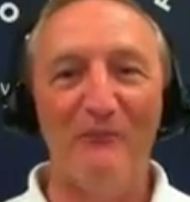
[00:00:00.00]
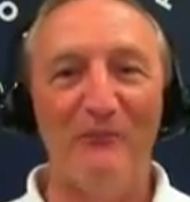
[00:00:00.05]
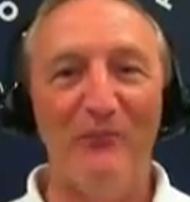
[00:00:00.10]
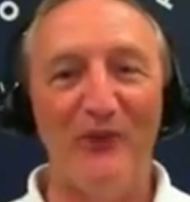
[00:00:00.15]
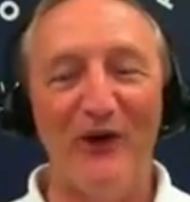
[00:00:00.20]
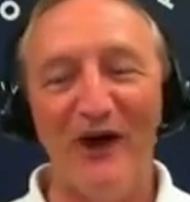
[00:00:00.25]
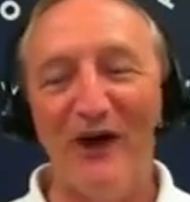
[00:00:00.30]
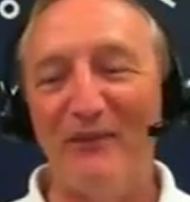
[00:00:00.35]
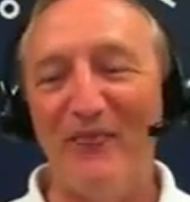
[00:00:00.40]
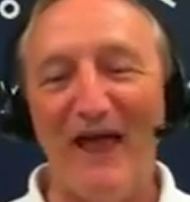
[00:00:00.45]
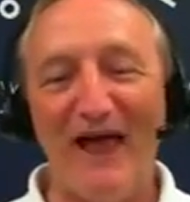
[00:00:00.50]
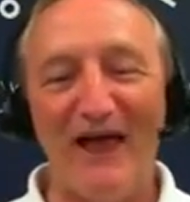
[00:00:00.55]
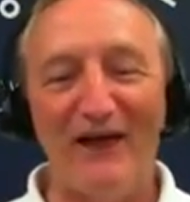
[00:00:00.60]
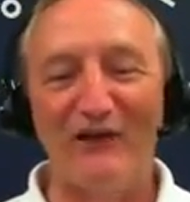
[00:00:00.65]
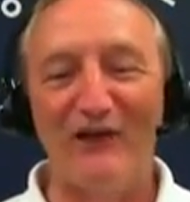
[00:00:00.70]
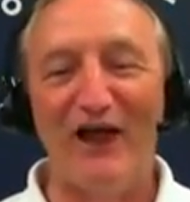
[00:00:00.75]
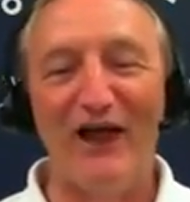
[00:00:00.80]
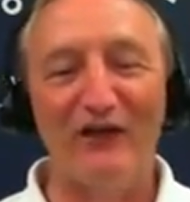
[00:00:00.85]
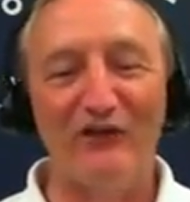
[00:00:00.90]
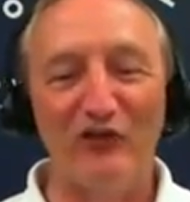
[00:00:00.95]
But
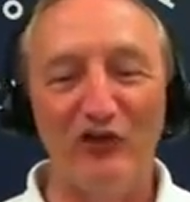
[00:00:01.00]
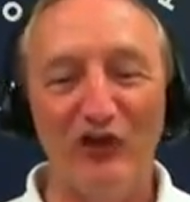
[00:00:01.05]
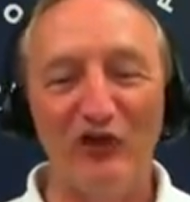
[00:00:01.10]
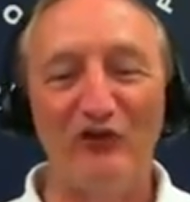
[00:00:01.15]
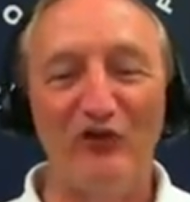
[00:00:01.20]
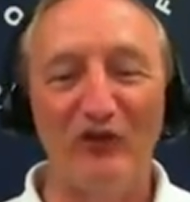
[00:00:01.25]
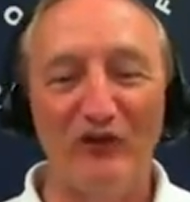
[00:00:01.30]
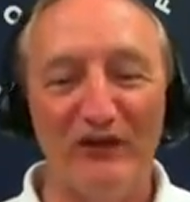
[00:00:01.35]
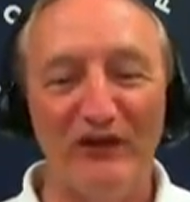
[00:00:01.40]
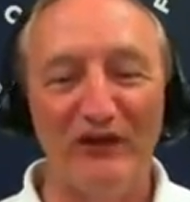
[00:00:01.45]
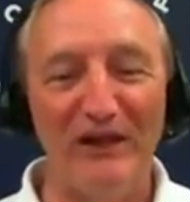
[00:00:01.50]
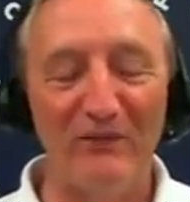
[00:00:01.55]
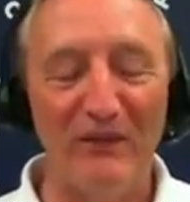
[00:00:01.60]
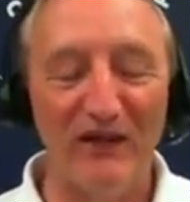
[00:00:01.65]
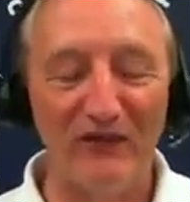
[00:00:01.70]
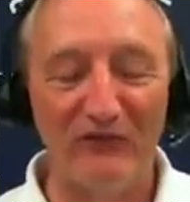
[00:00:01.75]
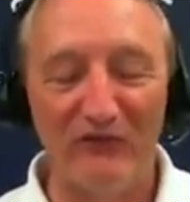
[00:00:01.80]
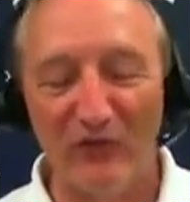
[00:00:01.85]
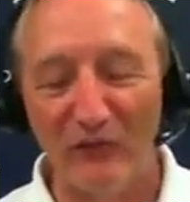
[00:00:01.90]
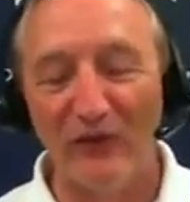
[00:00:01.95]
I took the leap.
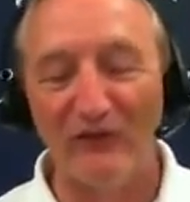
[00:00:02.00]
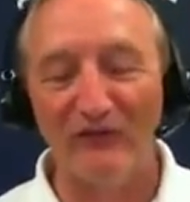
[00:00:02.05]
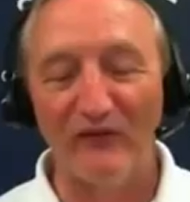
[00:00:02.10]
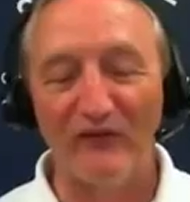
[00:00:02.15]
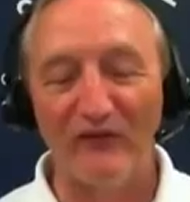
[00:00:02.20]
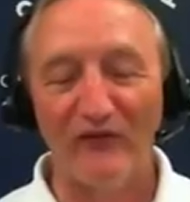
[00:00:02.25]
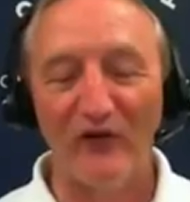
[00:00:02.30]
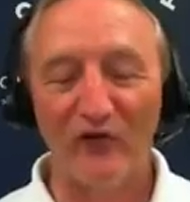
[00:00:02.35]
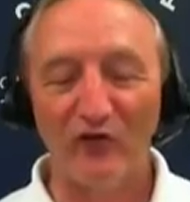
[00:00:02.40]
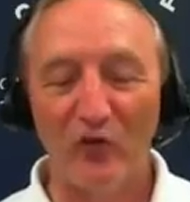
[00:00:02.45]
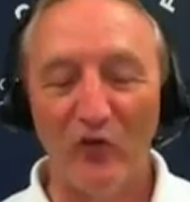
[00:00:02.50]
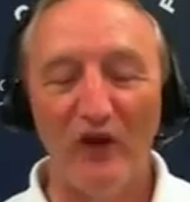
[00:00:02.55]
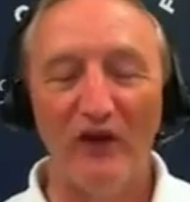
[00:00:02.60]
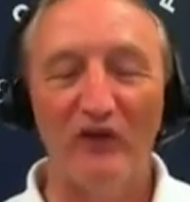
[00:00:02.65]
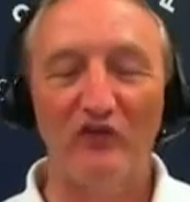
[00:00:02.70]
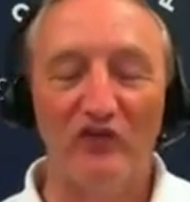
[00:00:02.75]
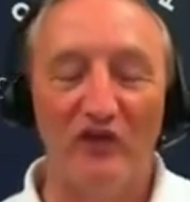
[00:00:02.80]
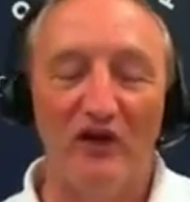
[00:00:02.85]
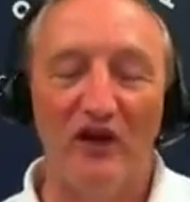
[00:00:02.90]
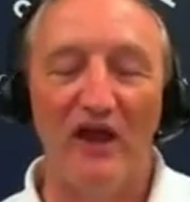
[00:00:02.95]
But the first
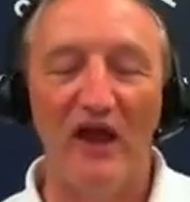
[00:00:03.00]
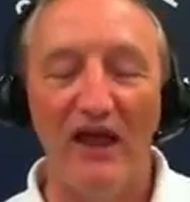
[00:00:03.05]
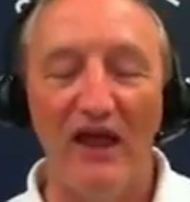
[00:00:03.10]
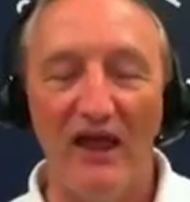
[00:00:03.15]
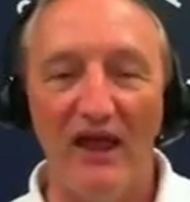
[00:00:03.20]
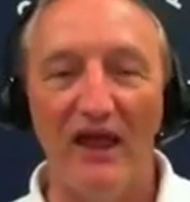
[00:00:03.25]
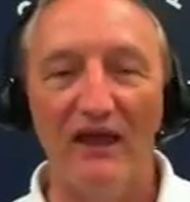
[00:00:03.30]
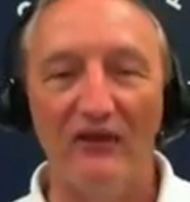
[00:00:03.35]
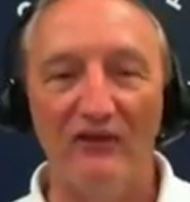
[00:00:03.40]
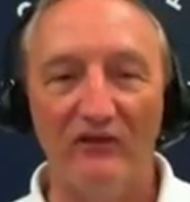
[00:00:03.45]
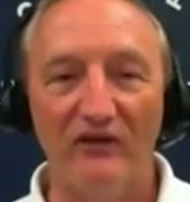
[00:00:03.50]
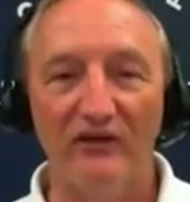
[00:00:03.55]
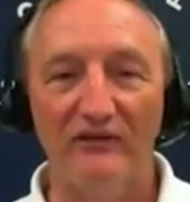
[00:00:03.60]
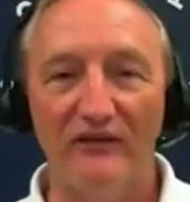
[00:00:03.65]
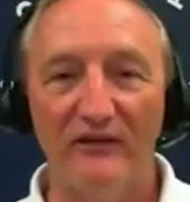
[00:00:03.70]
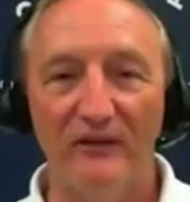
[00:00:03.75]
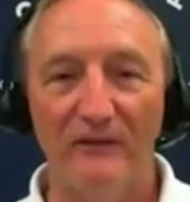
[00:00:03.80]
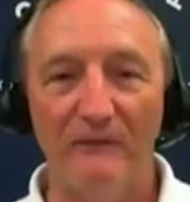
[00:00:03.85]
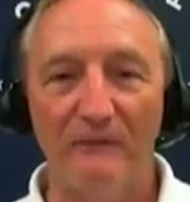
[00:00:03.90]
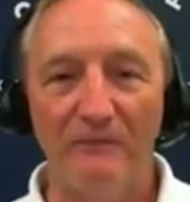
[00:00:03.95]
question I asked, I
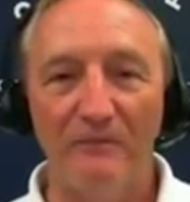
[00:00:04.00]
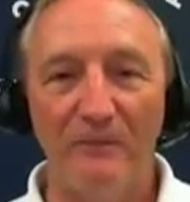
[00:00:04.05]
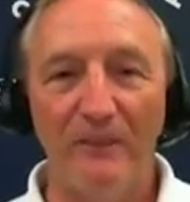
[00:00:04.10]
said,